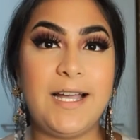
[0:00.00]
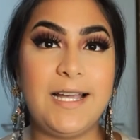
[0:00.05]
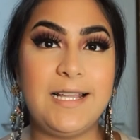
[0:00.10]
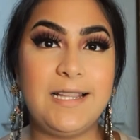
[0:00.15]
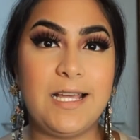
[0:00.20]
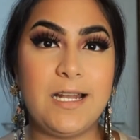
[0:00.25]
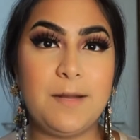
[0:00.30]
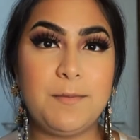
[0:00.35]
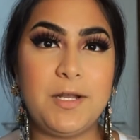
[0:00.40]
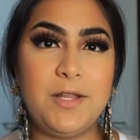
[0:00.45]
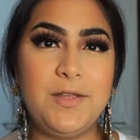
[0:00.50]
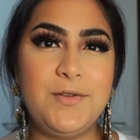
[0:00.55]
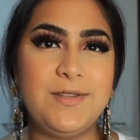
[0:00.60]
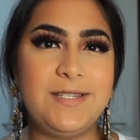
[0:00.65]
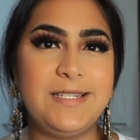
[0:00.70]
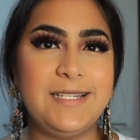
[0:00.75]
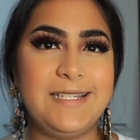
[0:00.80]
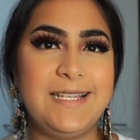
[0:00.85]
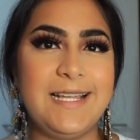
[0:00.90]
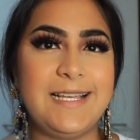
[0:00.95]
highlight, I'm gonna
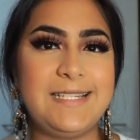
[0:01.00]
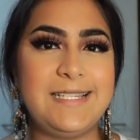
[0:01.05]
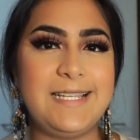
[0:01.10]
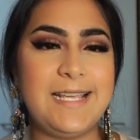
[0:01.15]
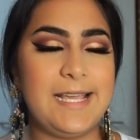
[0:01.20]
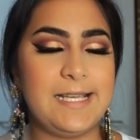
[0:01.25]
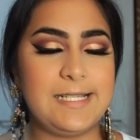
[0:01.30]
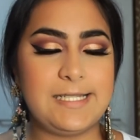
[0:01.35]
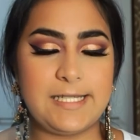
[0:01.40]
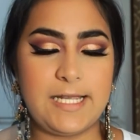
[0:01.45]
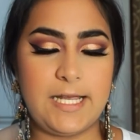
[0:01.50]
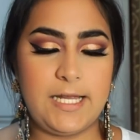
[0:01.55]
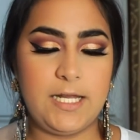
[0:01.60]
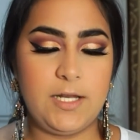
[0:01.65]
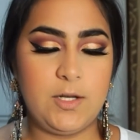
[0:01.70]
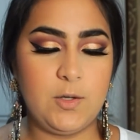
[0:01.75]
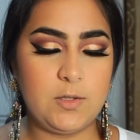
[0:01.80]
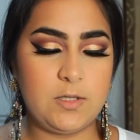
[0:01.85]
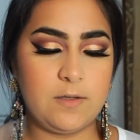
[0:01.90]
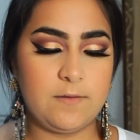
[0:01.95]
use the Desi X
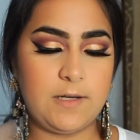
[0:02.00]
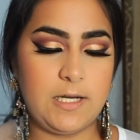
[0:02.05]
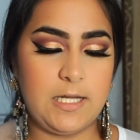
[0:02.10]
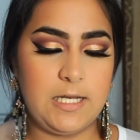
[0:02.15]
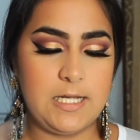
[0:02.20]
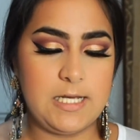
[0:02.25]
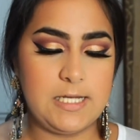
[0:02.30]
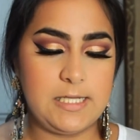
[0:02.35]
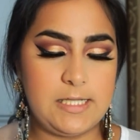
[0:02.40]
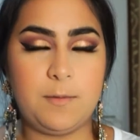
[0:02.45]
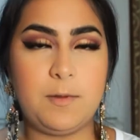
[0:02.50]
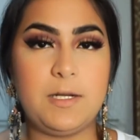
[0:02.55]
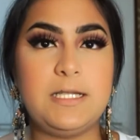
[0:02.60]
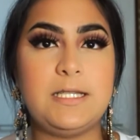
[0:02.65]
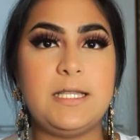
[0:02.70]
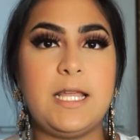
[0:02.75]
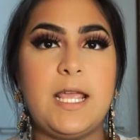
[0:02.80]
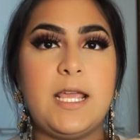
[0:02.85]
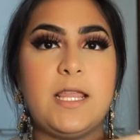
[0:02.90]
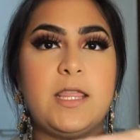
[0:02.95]
Katy Dose of Colors. I'm gonna
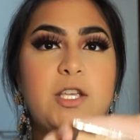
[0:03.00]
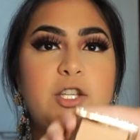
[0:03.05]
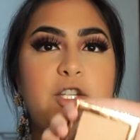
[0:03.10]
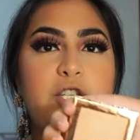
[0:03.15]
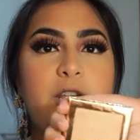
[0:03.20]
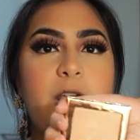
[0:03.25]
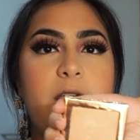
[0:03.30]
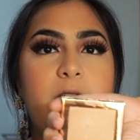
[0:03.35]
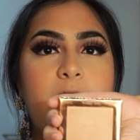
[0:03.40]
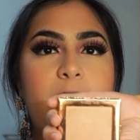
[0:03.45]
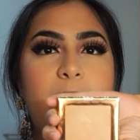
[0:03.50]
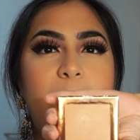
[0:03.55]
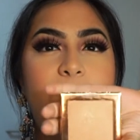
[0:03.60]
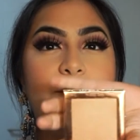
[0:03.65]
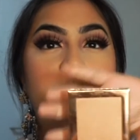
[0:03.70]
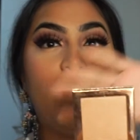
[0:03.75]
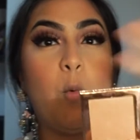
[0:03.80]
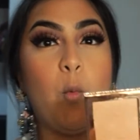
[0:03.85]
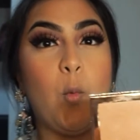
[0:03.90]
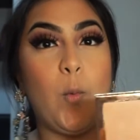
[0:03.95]
take the shade
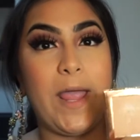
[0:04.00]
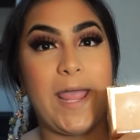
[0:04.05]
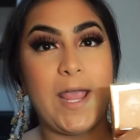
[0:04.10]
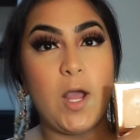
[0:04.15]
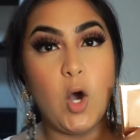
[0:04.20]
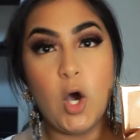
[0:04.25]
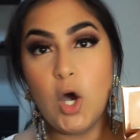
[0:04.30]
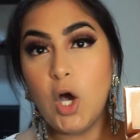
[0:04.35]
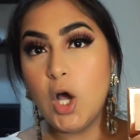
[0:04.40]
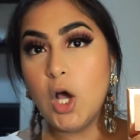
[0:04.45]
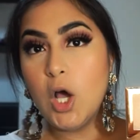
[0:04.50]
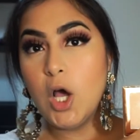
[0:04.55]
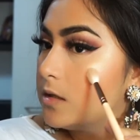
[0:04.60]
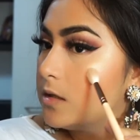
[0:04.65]
Fuego.